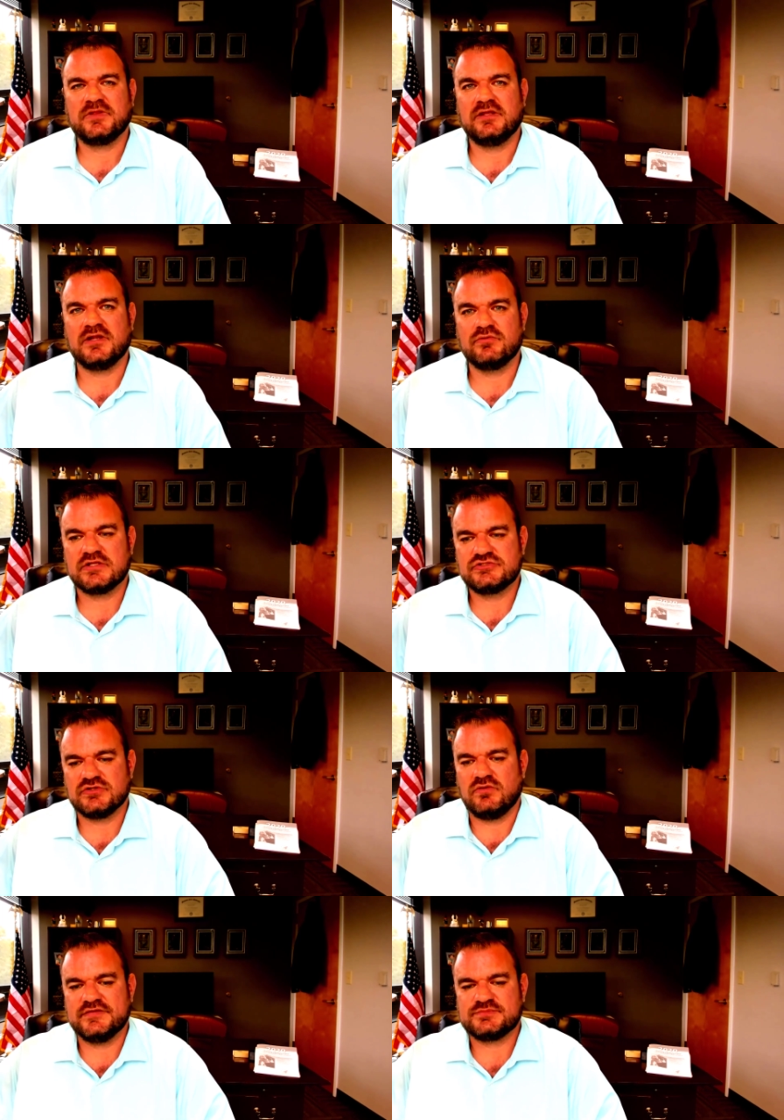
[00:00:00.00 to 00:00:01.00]
you know,
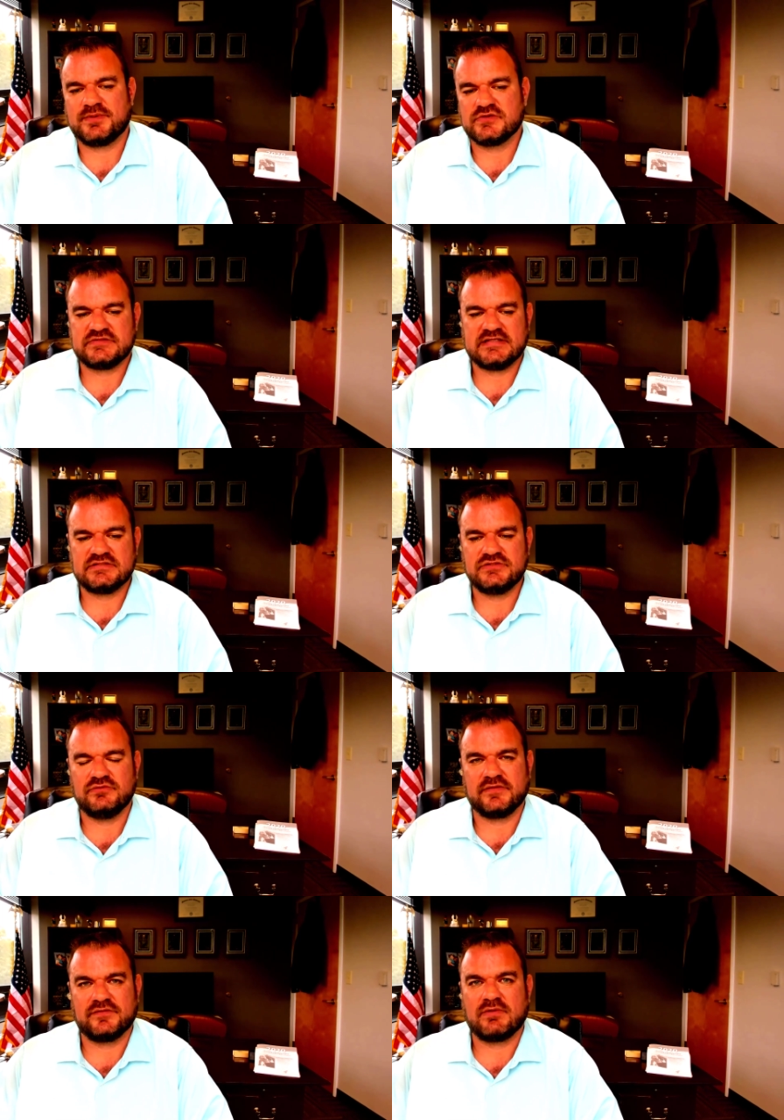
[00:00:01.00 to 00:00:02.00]
cajole this person into
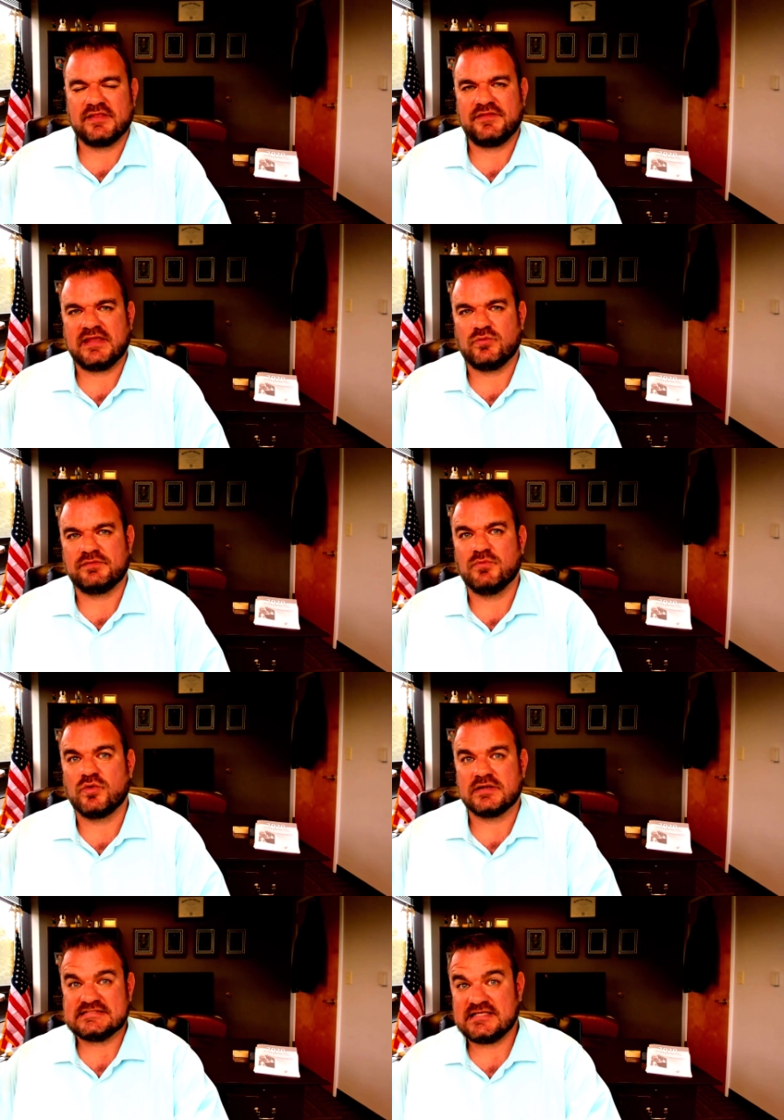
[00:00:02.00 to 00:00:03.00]
doing the right thing with
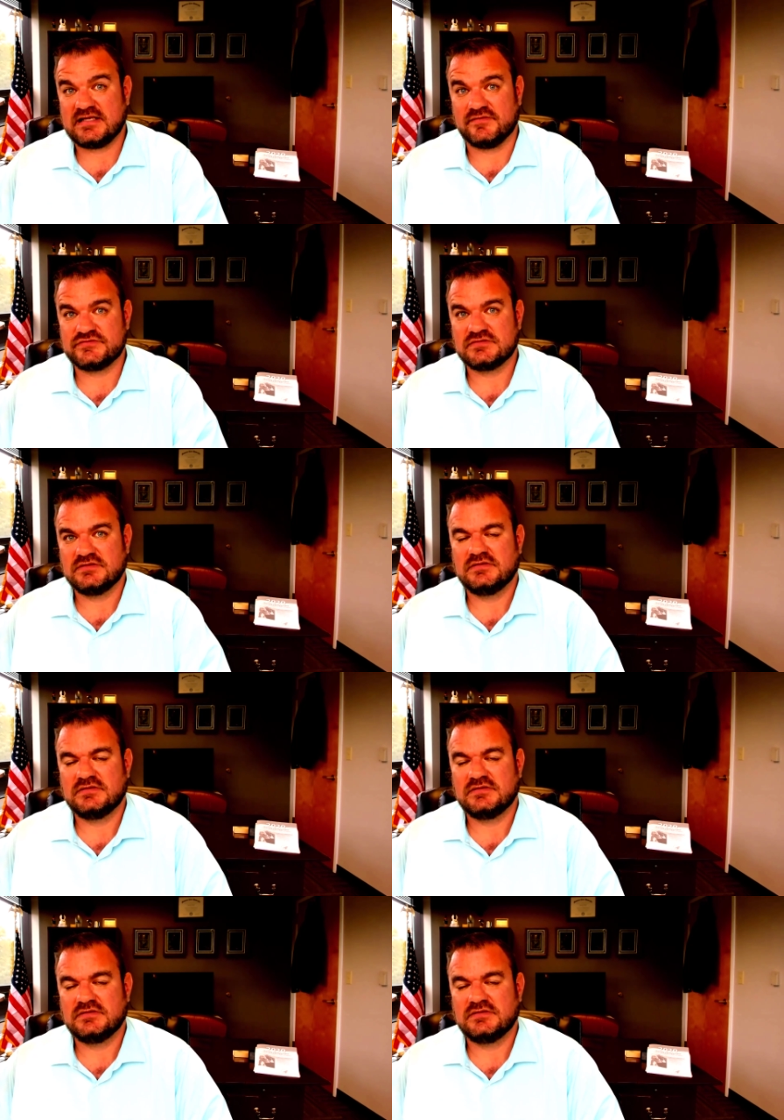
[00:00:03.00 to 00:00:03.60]
more incentives.